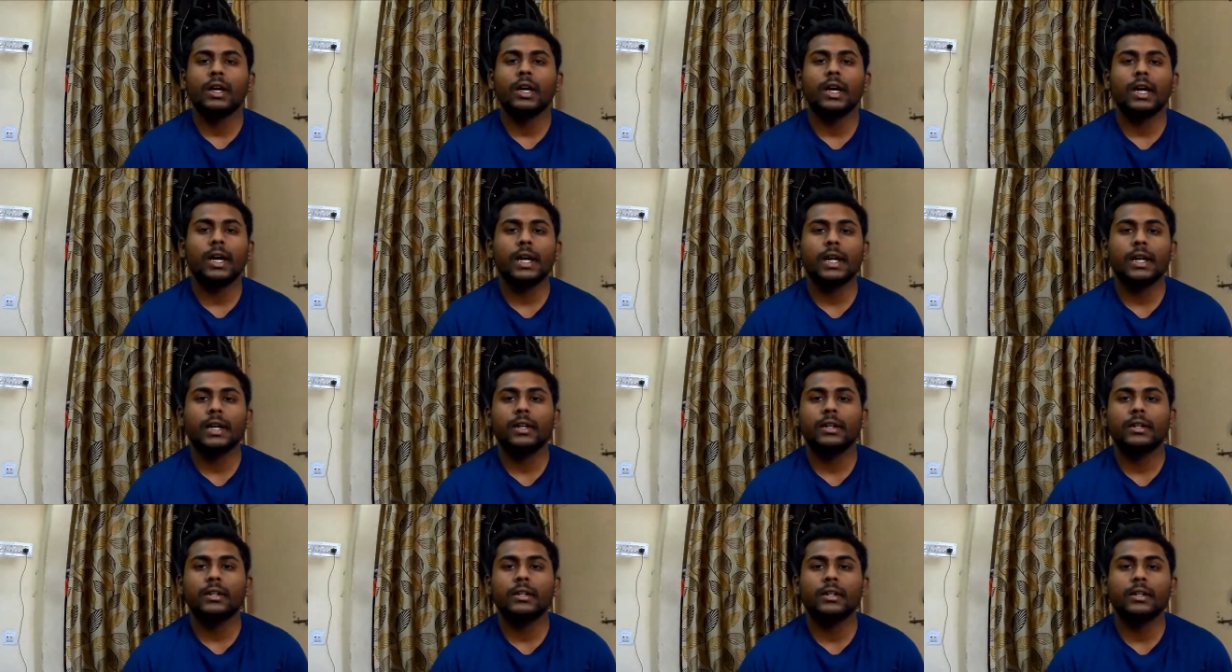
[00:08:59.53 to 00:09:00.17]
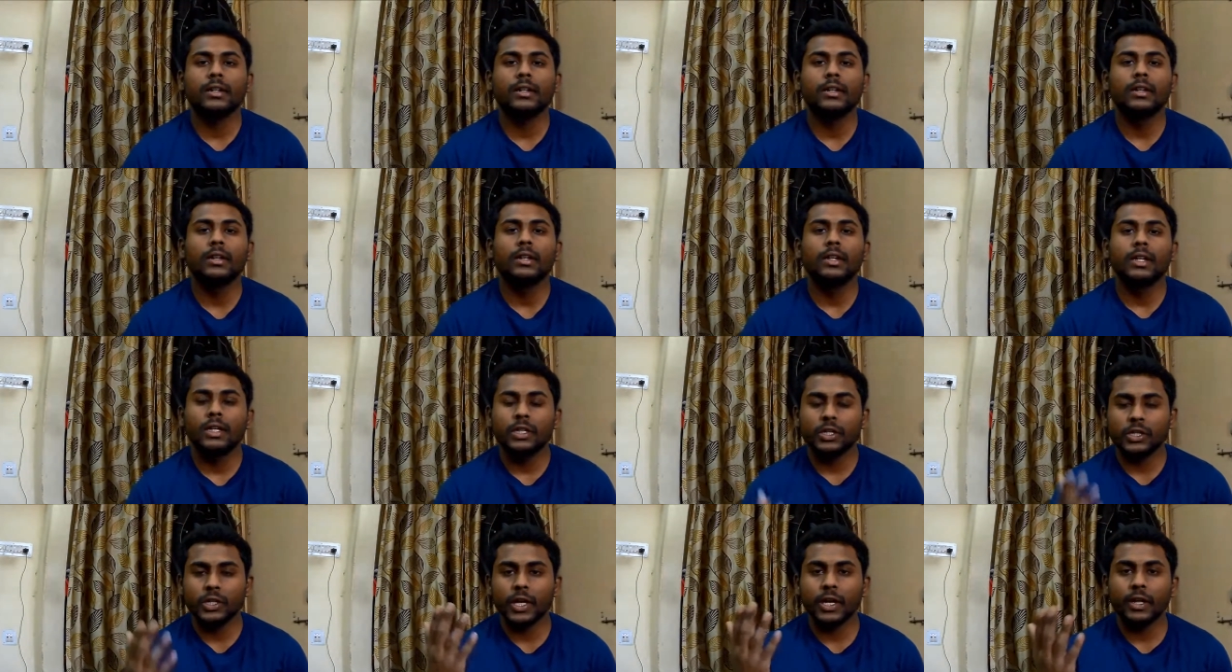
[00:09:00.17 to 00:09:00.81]
and
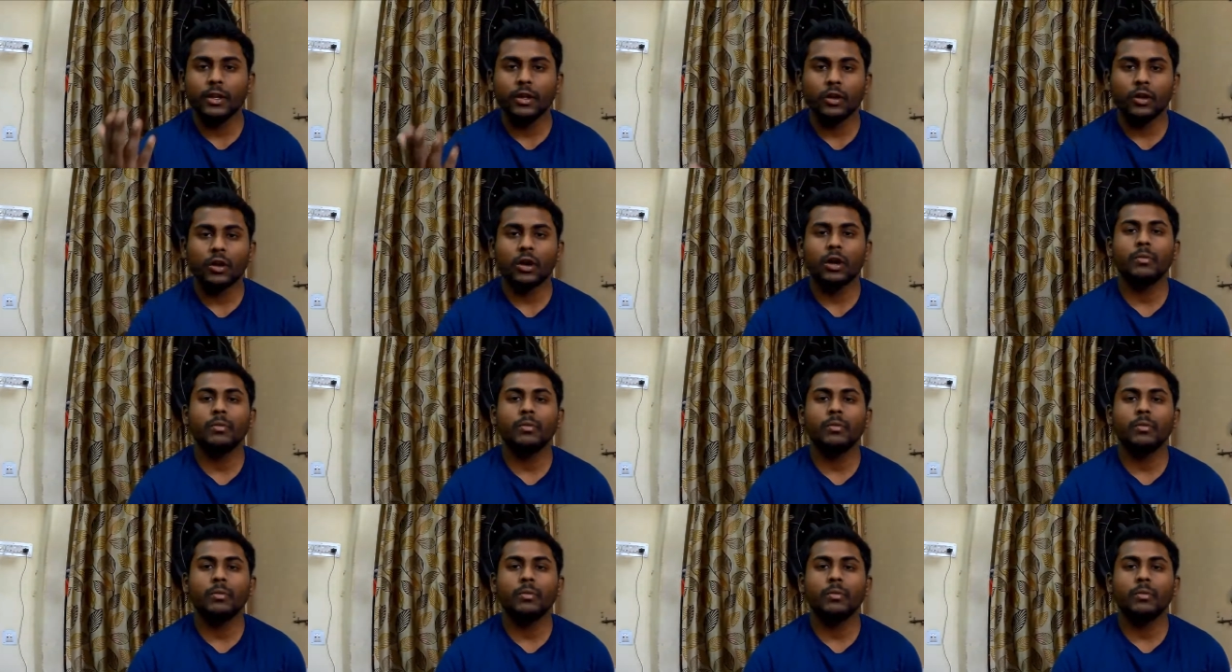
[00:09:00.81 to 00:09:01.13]
share your